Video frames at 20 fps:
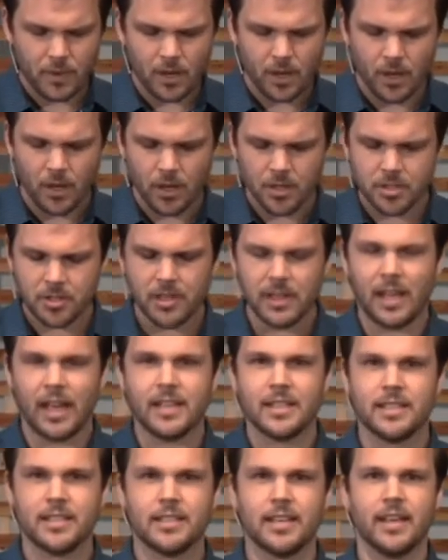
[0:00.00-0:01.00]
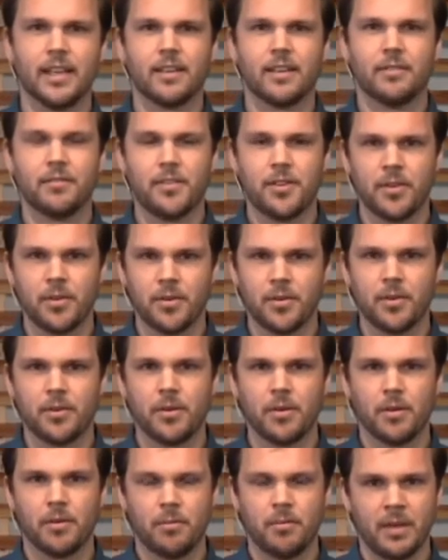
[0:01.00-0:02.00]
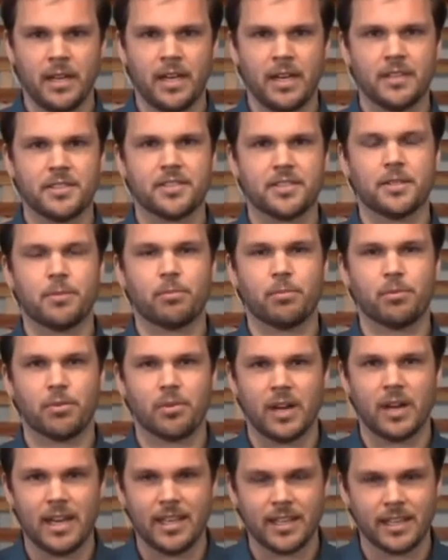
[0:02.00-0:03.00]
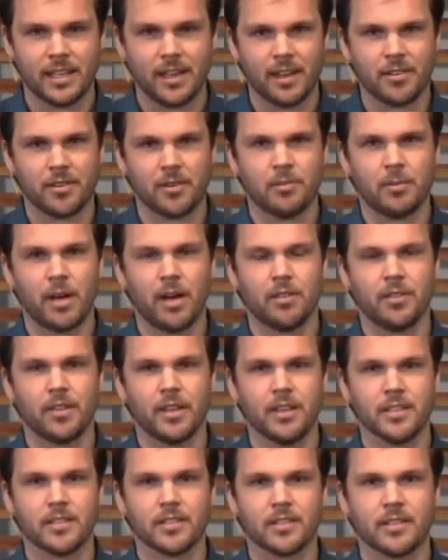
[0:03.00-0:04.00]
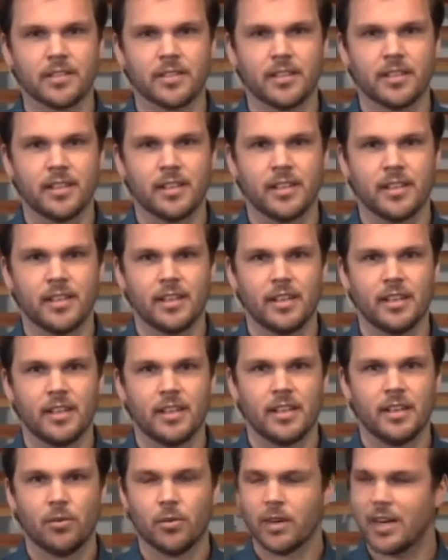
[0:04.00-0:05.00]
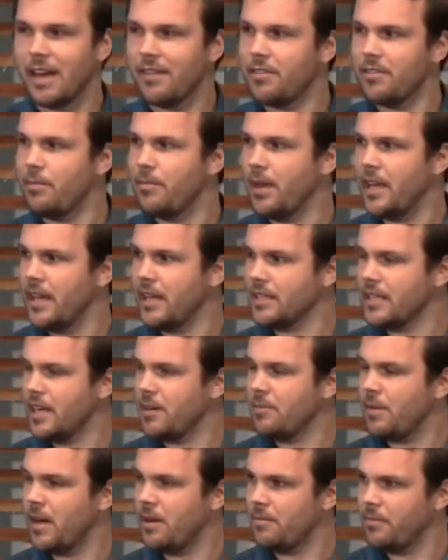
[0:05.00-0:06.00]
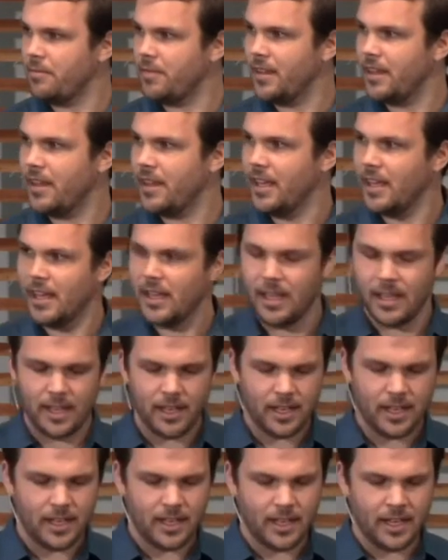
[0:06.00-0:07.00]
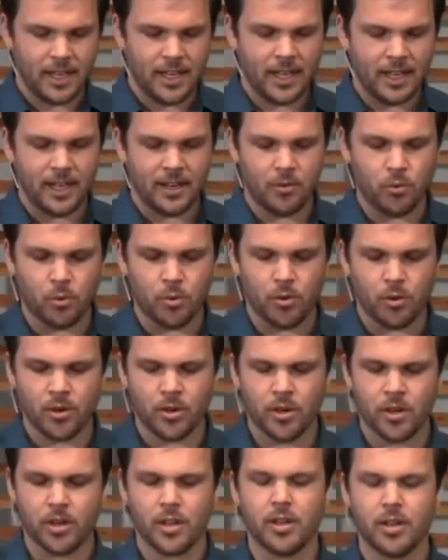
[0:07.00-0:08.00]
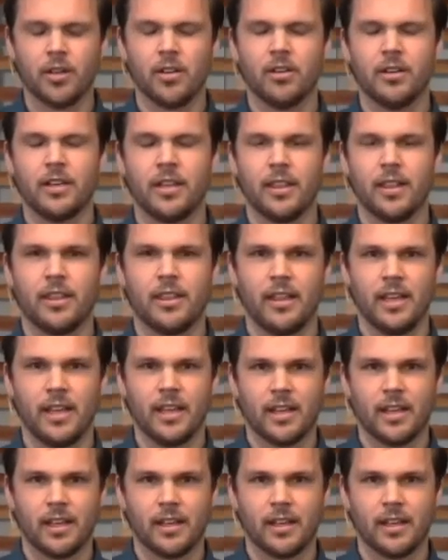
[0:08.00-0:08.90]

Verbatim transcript: So I'd like to take a few minutes to pray together about this. We're going to have the band come up, and we're going to think,